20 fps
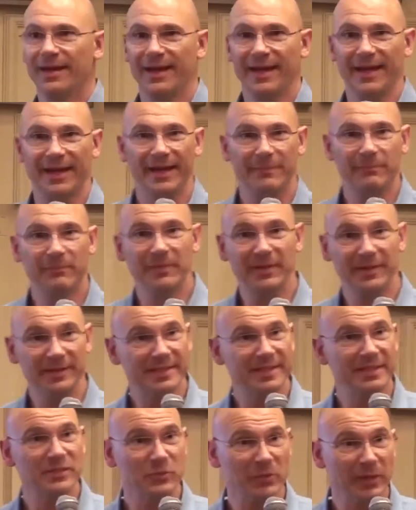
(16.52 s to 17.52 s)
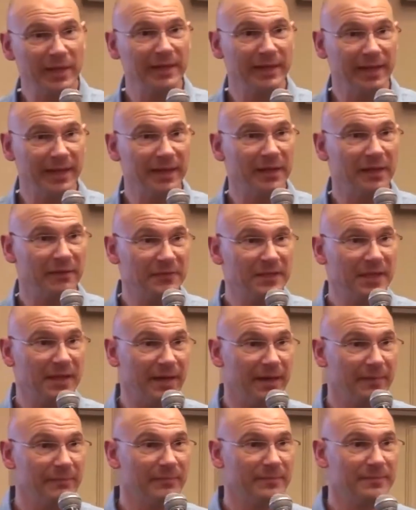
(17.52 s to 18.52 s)
And this is really enough
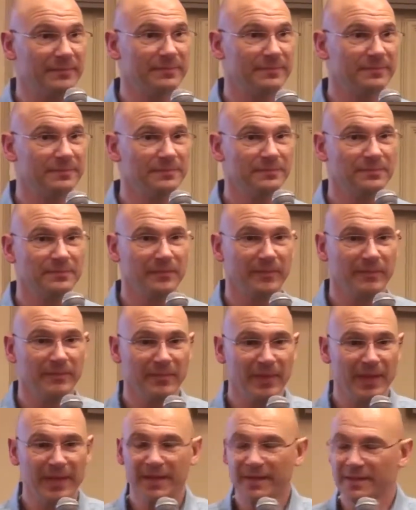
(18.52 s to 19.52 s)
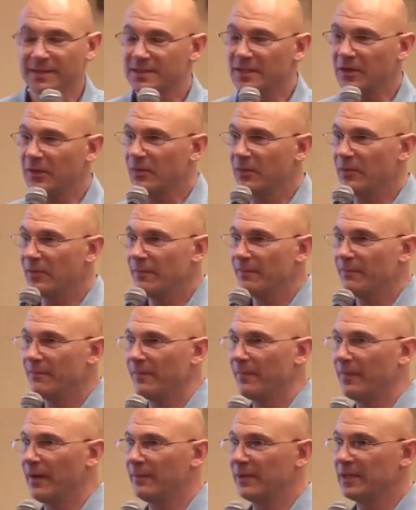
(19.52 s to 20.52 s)
time. So
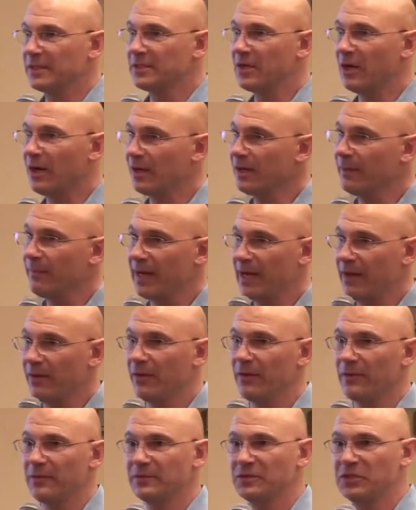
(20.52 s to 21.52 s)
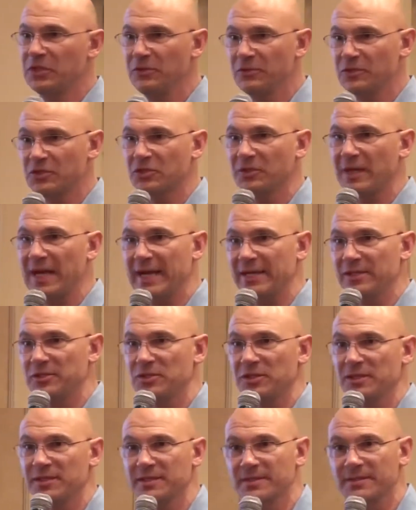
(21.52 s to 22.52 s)
I'm going to talk about two
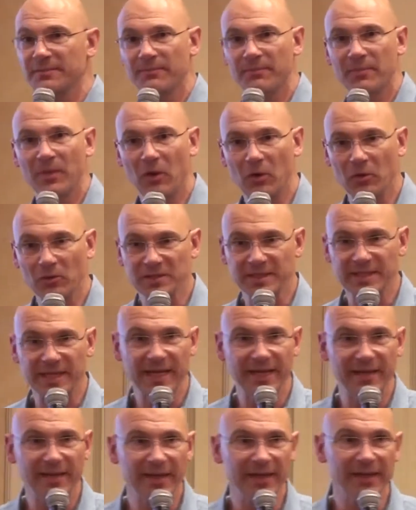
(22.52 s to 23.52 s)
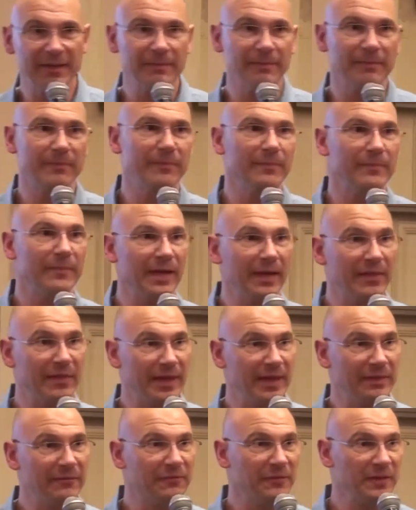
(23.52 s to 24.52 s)
strategies, wholesaling and
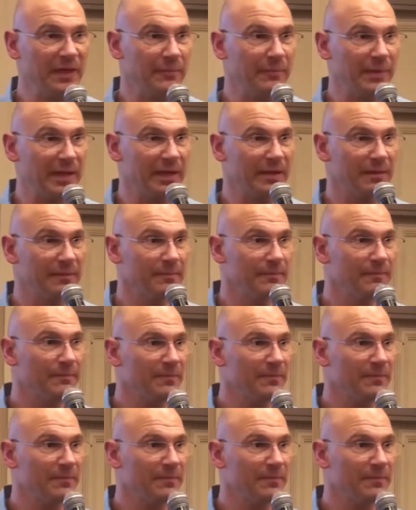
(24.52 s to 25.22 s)
then flipping.